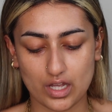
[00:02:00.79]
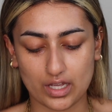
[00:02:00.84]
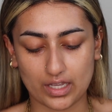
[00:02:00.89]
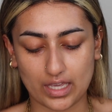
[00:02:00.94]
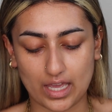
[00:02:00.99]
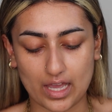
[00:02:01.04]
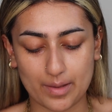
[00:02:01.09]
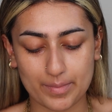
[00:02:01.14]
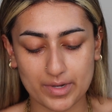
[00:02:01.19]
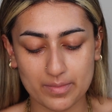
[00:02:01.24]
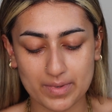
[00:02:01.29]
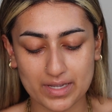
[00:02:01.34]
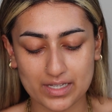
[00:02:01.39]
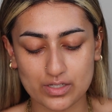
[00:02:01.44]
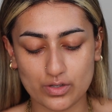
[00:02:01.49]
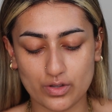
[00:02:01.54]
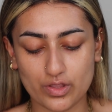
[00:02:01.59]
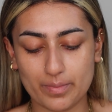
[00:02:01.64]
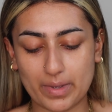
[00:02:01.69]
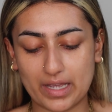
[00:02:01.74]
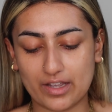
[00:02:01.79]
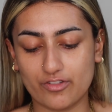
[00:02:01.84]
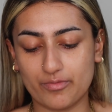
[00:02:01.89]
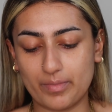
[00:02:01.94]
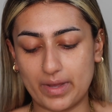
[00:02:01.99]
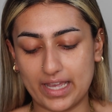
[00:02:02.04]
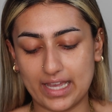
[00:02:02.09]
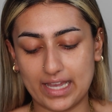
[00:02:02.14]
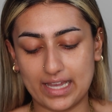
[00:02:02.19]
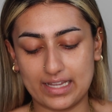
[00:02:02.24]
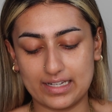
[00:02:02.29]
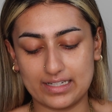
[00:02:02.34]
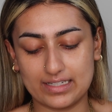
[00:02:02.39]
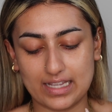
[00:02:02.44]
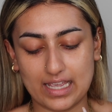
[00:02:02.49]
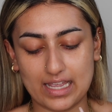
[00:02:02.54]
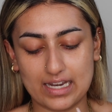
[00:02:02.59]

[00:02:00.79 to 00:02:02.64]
Okay, I'm going to mix it on the back of my hand